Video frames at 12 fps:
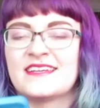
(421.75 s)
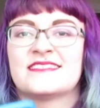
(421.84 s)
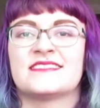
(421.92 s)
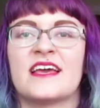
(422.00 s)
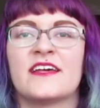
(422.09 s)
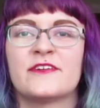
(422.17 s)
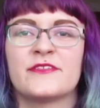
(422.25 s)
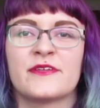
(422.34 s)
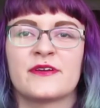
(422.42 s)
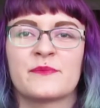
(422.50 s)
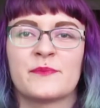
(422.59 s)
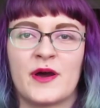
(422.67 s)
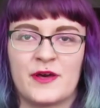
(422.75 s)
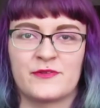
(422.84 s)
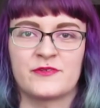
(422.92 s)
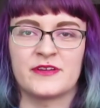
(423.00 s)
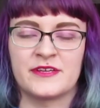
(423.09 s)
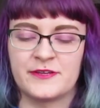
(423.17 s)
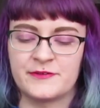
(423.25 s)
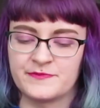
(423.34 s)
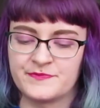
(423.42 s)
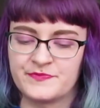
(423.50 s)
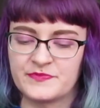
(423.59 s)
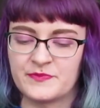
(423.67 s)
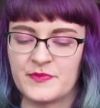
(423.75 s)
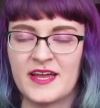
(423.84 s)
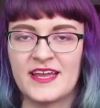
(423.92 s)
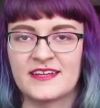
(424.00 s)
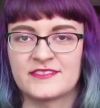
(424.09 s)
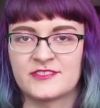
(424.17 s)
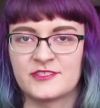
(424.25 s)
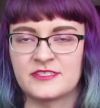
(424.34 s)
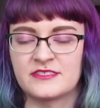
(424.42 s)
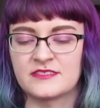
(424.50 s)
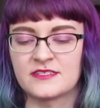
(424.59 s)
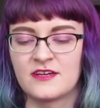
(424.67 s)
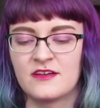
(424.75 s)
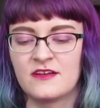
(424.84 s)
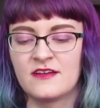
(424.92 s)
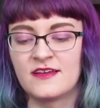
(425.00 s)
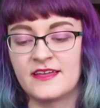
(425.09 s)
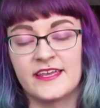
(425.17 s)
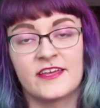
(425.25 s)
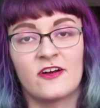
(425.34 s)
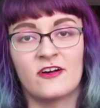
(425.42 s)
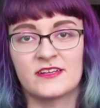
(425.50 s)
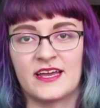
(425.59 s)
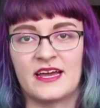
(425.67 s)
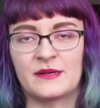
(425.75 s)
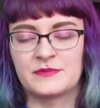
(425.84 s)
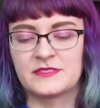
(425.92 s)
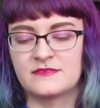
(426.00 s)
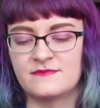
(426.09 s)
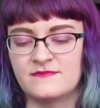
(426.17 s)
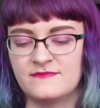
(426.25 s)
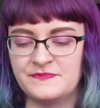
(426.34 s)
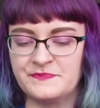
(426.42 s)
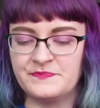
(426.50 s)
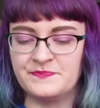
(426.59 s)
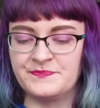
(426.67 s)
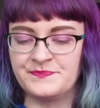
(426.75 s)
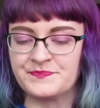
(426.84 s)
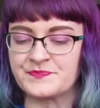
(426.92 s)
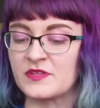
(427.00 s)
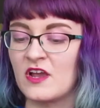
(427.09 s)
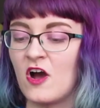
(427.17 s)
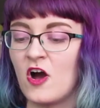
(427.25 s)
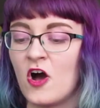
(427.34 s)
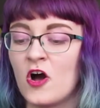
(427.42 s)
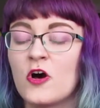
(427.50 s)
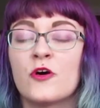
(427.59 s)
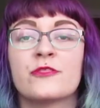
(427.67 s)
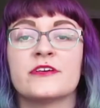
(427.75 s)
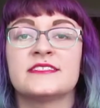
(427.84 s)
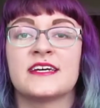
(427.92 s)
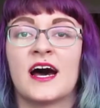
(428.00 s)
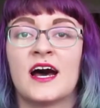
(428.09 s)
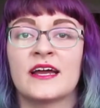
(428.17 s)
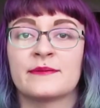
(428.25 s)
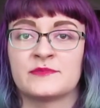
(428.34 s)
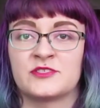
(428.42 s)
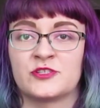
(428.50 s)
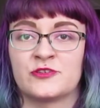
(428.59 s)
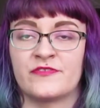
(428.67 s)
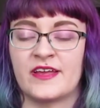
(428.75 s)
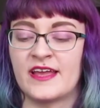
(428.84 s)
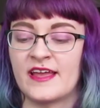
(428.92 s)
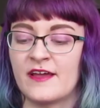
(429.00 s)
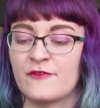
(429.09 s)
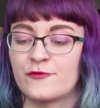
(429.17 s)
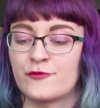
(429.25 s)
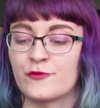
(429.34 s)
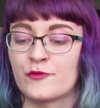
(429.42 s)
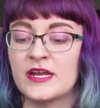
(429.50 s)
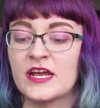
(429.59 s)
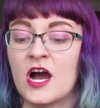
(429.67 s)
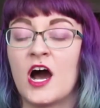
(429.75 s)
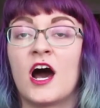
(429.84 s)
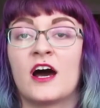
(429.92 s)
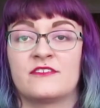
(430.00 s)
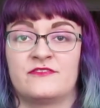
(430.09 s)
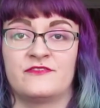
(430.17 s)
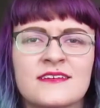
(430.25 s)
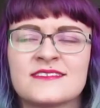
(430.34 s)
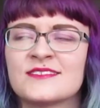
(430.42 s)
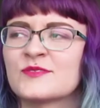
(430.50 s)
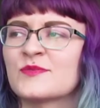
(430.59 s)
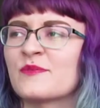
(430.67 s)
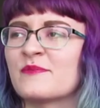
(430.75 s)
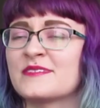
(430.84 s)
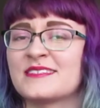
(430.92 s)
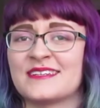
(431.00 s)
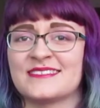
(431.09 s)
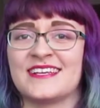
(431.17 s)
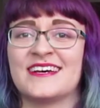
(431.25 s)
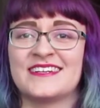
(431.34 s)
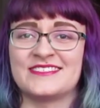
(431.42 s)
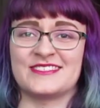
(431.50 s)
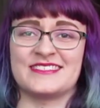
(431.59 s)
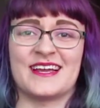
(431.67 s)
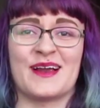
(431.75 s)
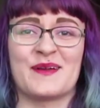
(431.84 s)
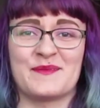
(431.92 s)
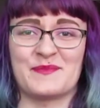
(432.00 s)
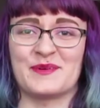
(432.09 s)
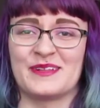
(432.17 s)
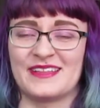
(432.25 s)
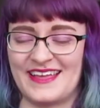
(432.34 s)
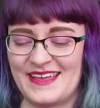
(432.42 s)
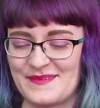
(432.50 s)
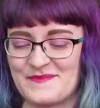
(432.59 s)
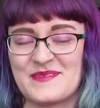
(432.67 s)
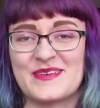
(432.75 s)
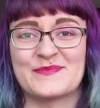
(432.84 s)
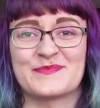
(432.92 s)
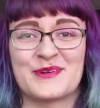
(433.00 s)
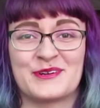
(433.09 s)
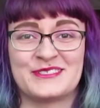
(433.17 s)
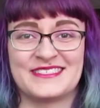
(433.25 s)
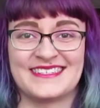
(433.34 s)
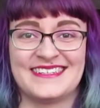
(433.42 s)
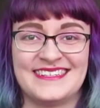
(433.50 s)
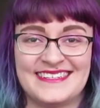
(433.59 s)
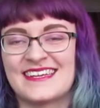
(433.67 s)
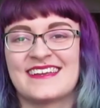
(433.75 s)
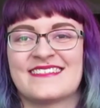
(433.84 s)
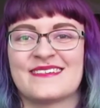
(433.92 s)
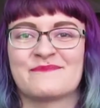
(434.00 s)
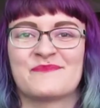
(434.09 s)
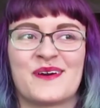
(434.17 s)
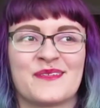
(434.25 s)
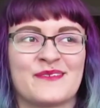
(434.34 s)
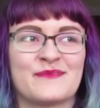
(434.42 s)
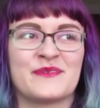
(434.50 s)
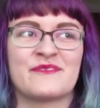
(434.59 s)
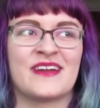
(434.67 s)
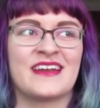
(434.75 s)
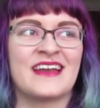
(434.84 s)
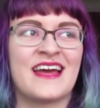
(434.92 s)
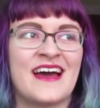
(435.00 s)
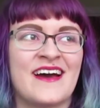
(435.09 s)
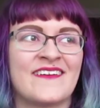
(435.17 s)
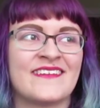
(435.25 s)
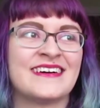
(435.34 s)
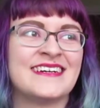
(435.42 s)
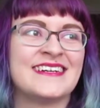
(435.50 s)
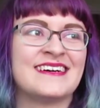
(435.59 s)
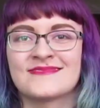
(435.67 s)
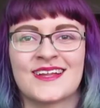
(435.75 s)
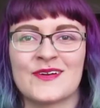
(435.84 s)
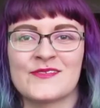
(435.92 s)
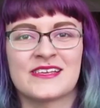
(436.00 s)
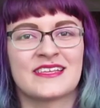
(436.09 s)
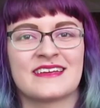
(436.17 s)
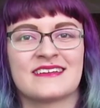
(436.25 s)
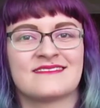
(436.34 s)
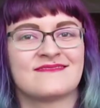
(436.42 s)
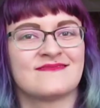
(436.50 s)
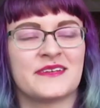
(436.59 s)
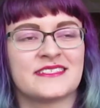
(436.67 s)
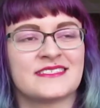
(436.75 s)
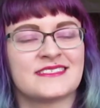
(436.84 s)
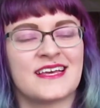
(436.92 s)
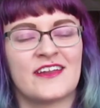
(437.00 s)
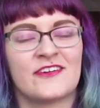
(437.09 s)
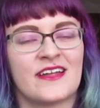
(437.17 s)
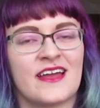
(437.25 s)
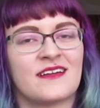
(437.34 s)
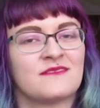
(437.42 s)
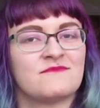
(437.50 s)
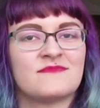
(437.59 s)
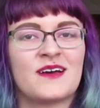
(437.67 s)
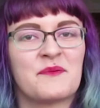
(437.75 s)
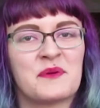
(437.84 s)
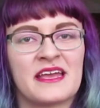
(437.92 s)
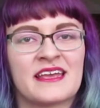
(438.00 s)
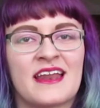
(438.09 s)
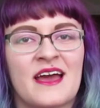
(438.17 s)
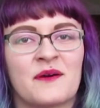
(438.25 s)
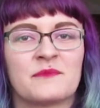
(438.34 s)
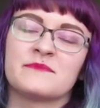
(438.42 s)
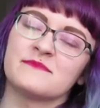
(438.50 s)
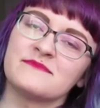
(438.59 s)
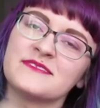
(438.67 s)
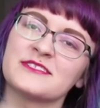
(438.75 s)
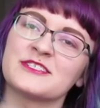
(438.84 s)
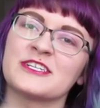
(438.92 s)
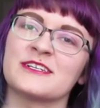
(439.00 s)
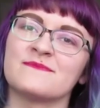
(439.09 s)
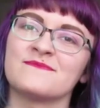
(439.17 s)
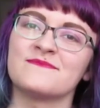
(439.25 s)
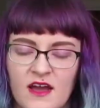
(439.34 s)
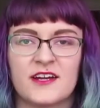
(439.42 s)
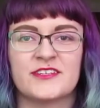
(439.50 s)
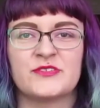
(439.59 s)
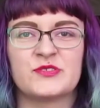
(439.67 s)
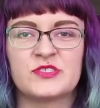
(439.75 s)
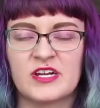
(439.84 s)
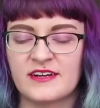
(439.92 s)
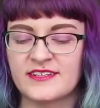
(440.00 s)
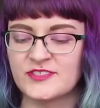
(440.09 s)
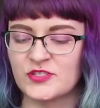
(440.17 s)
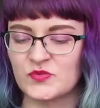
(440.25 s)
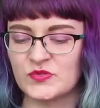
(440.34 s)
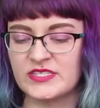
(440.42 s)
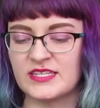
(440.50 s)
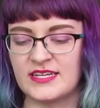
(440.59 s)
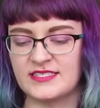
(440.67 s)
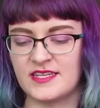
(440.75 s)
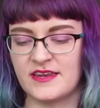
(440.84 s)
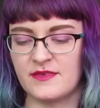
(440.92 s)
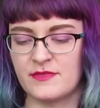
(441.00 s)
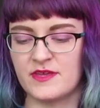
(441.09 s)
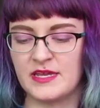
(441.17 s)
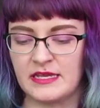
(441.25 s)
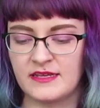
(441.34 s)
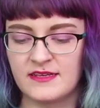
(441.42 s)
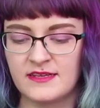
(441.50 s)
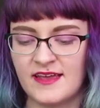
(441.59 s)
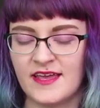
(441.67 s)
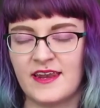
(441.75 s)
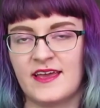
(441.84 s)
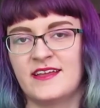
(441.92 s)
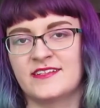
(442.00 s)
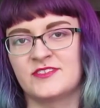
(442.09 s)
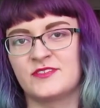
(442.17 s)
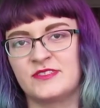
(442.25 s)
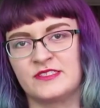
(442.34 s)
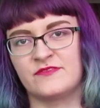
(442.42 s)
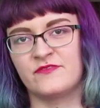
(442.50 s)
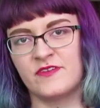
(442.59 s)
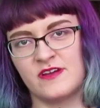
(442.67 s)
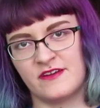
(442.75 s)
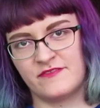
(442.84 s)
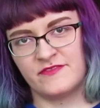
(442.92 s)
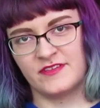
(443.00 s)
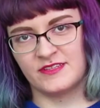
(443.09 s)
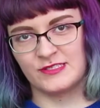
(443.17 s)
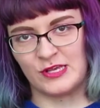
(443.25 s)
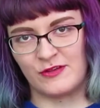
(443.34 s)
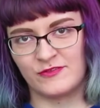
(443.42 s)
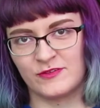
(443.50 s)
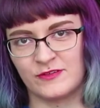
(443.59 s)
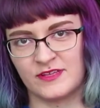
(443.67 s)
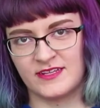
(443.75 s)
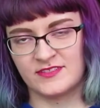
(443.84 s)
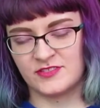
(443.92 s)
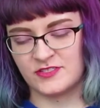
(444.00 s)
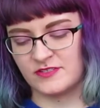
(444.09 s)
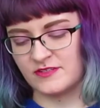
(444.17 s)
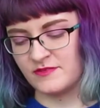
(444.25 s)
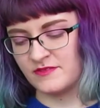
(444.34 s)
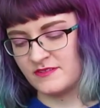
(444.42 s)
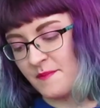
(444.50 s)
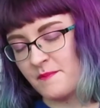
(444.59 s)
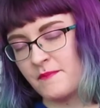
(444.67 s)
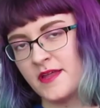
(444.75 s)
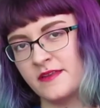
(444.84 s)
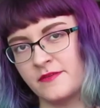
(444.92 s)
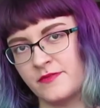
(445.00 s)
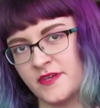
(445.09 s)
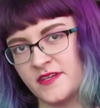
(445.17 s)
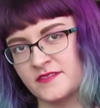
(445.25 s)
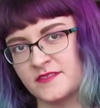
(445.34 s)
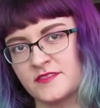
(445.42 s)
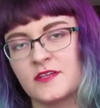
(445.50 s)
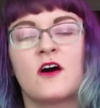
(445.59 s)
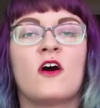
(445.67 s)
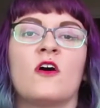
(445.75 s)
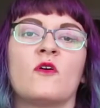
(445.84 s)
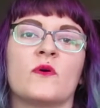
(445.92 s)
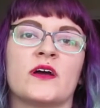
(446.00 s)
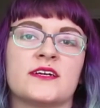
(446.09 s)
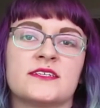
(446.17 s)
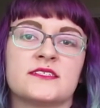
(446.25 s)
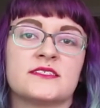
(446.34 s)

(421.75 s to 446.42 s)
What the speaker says: Is anything bothering you? My answer is, in all caps, all the time survey, frig off. Since when was I such a terrible, mean person? Is anything bothering me right now? Not really. It's a Saturday. I'm hanging out. It's good. Are you starting to realize anything? And I answered this very philosophical answer, many things, always.